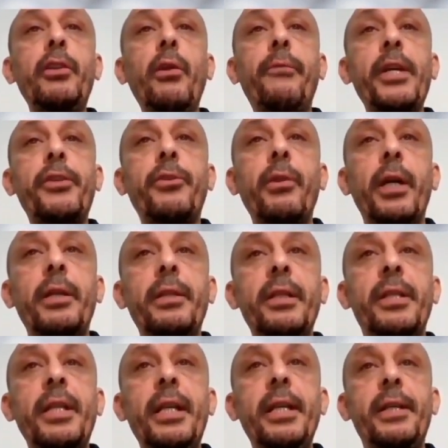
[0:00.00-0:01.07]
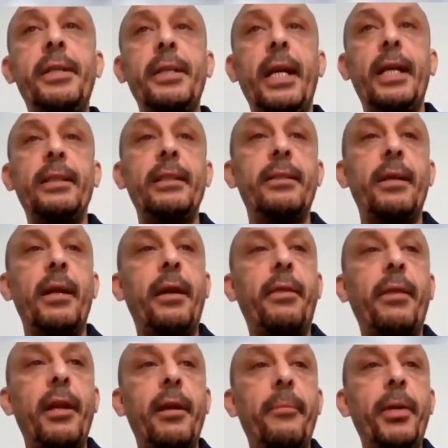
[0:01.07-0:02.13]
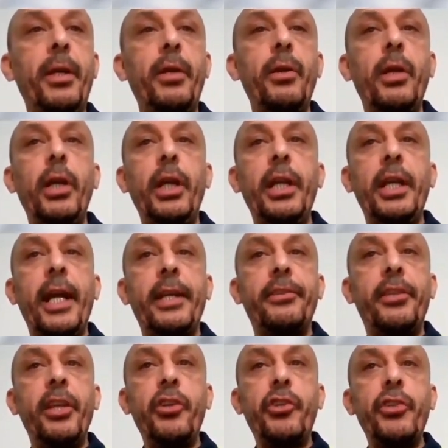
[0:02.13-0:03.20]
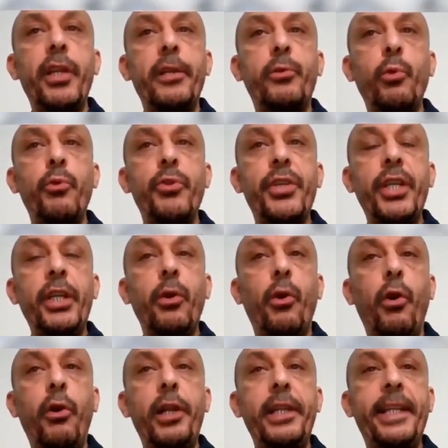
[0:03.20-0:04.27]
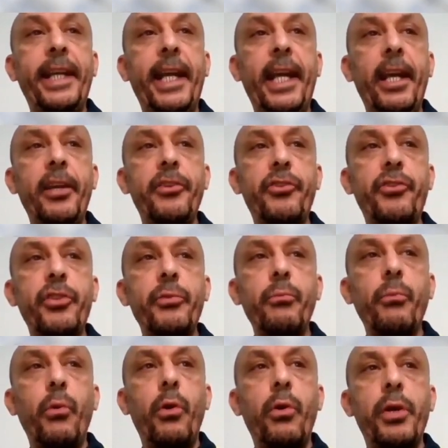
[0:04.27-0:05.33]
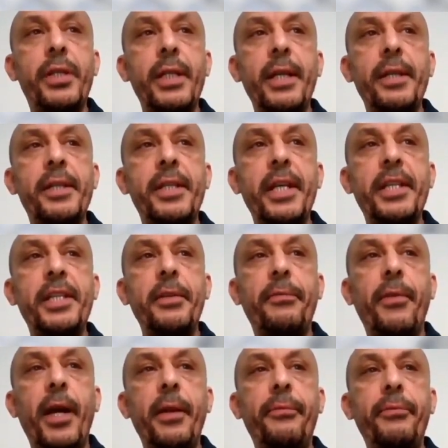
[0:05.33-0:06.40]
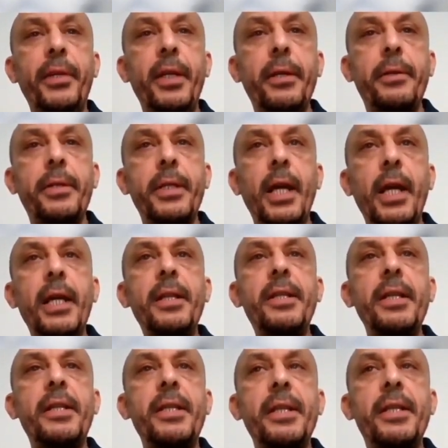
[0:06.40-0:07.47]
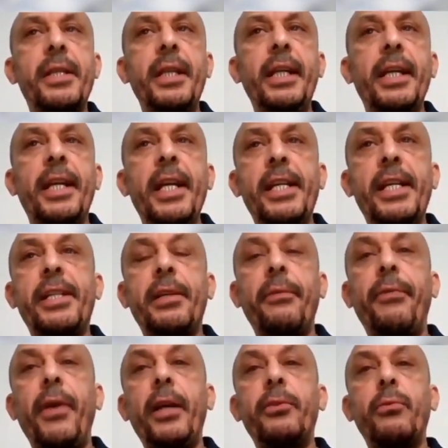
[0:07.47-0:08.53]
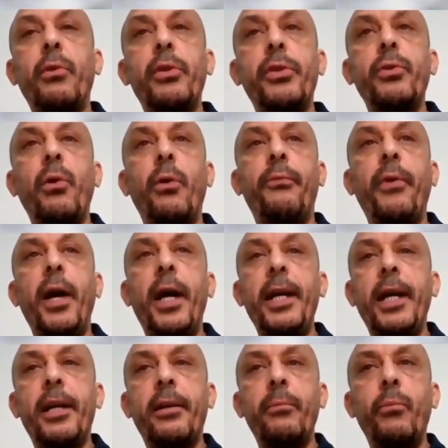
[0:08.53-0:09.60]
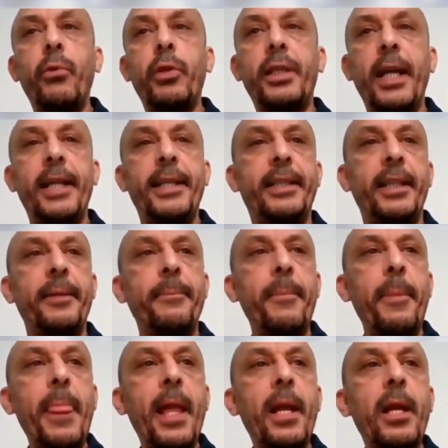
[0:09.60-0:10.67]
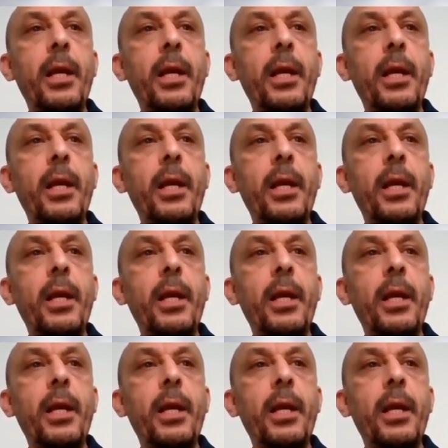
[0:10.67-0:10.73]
Cardiovascular disease and the drug therapy, in addition to the old age, more than 65 years, this is the risk factors of higher mortality.